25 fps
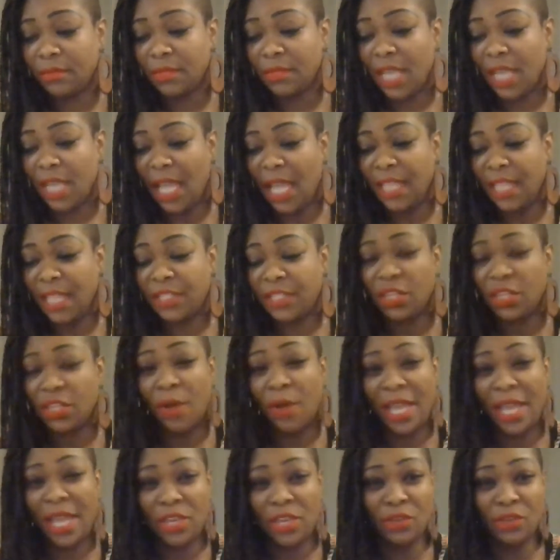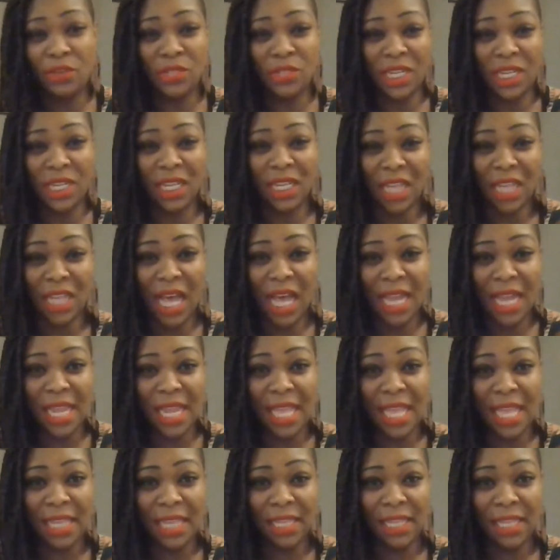and so I use it a lot
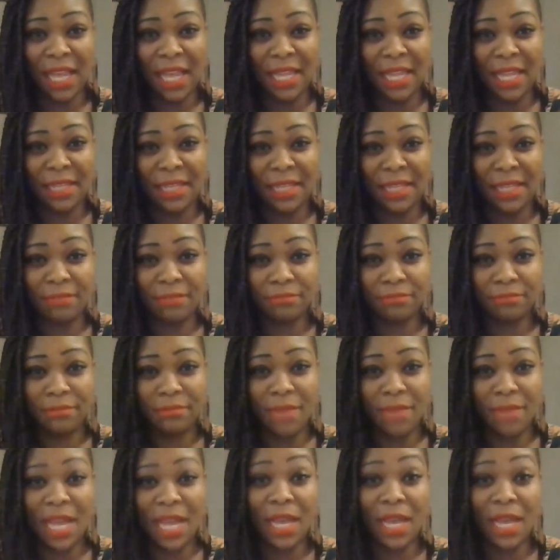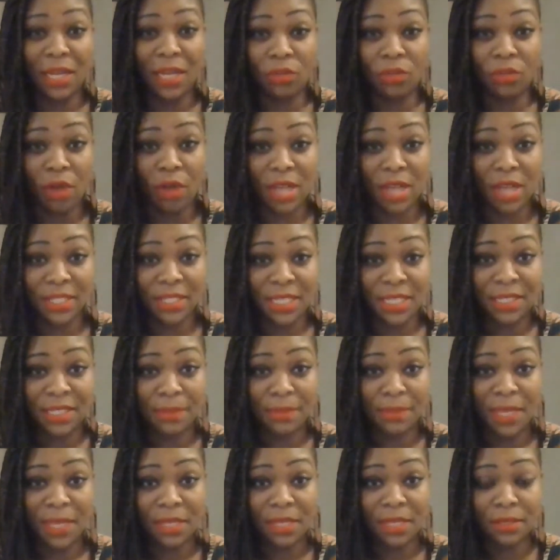in like my uncrossing
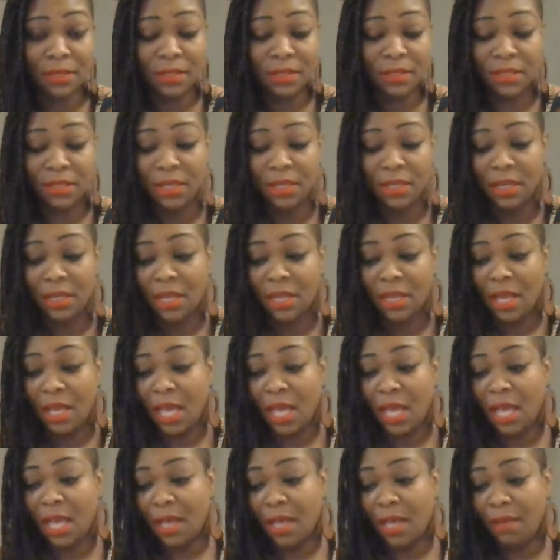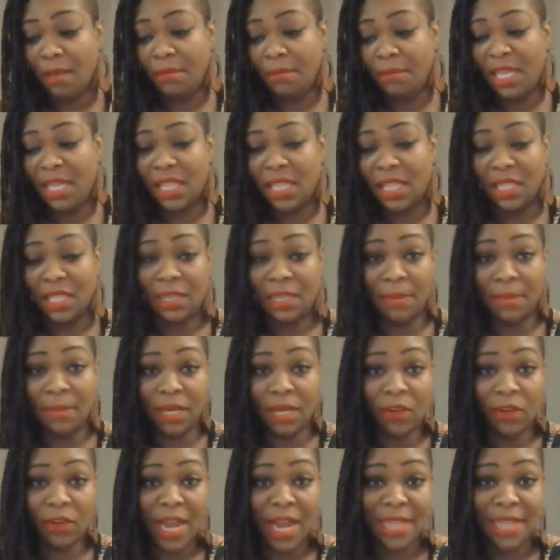spells, either
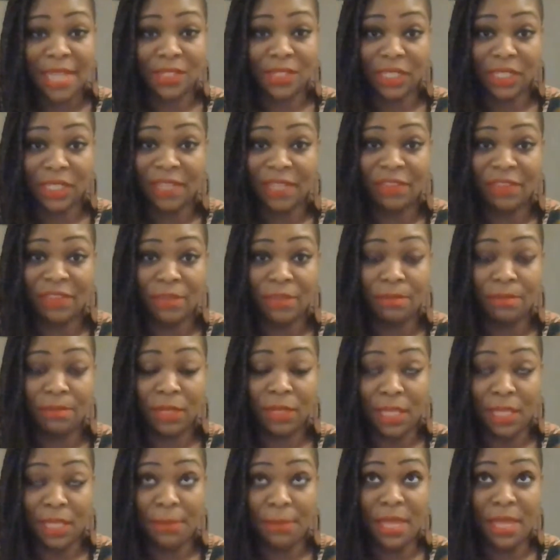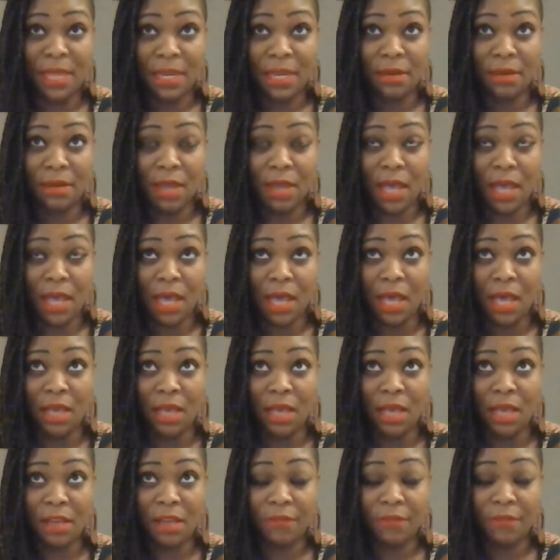lemongrass or lemon
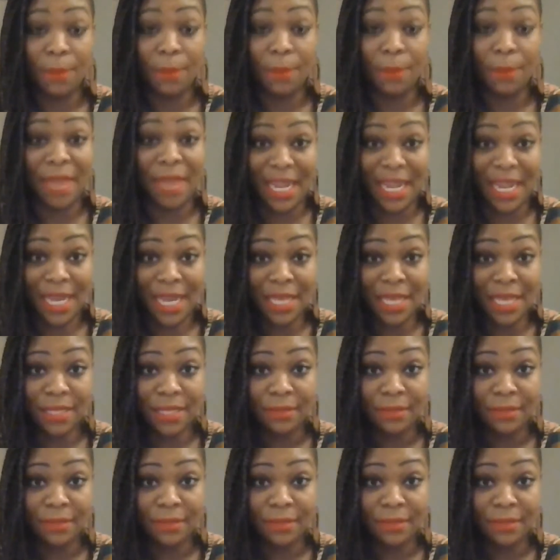verbena,